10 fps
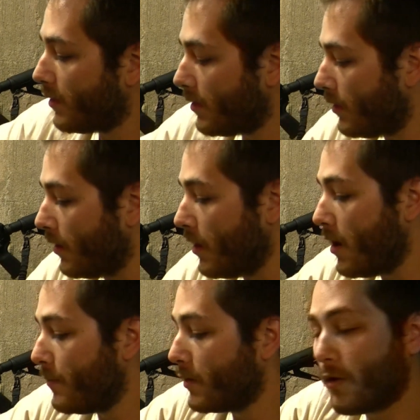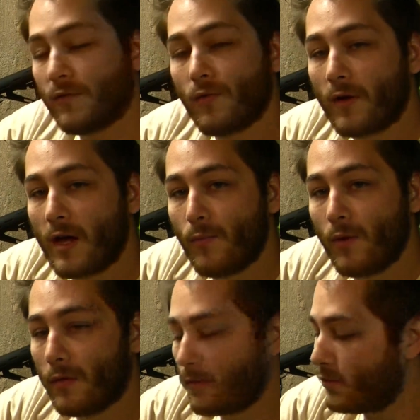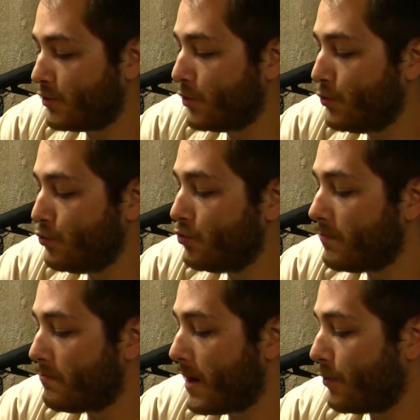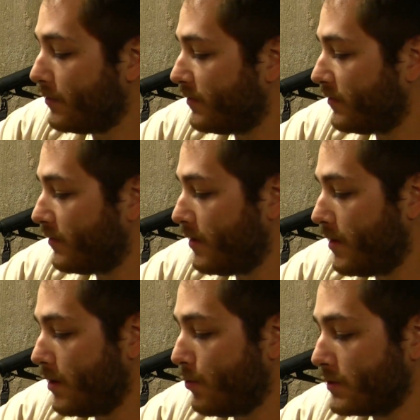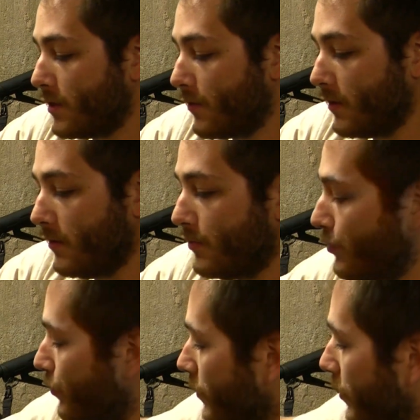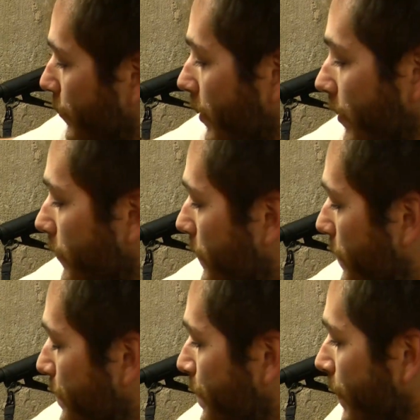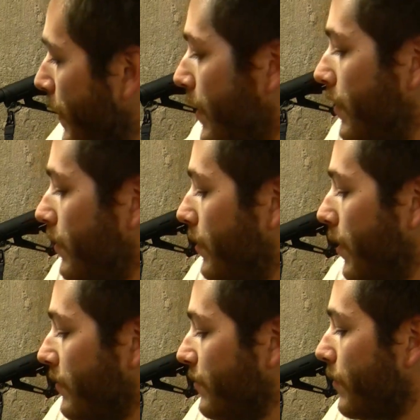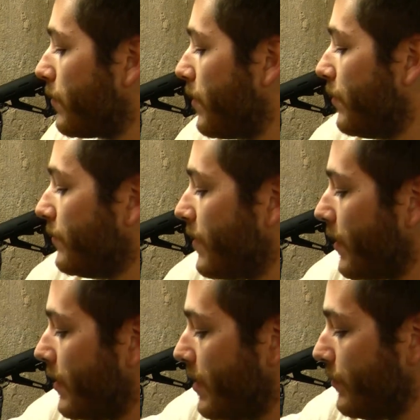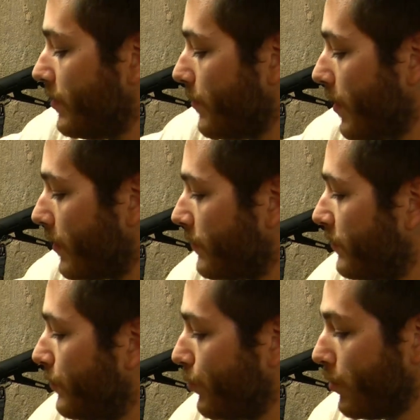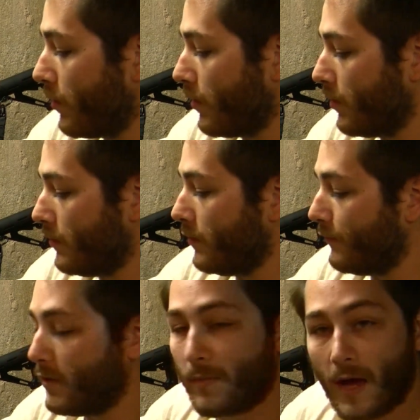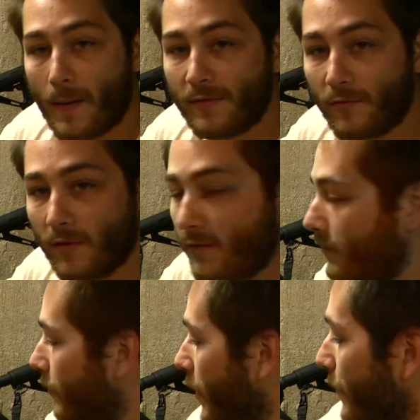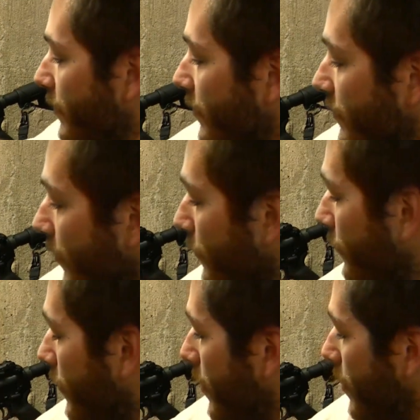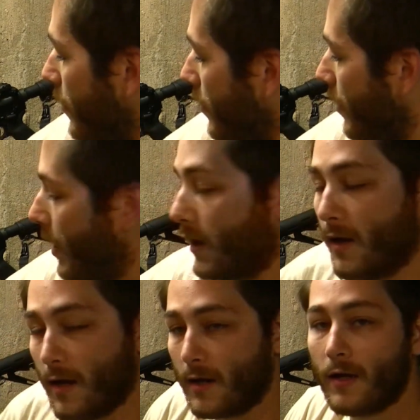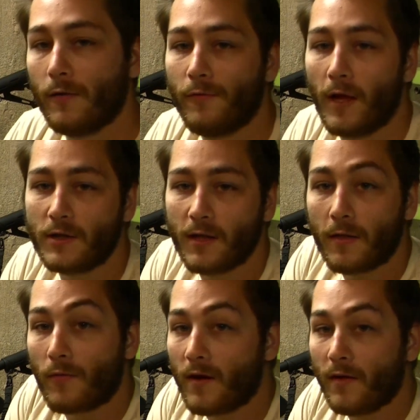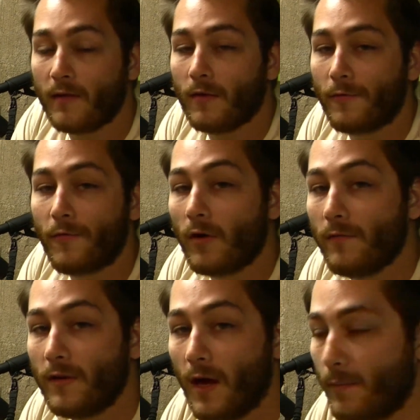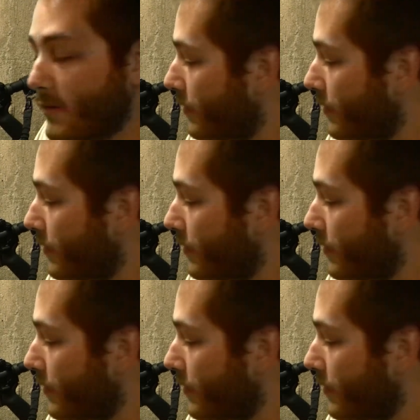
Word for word: Um, it also came with two mounts, which I'll get into in a minute. Uh, some other items that came in the box were the flip caps for the, the optic itself, and a kill flash that threads onto the front of the optic.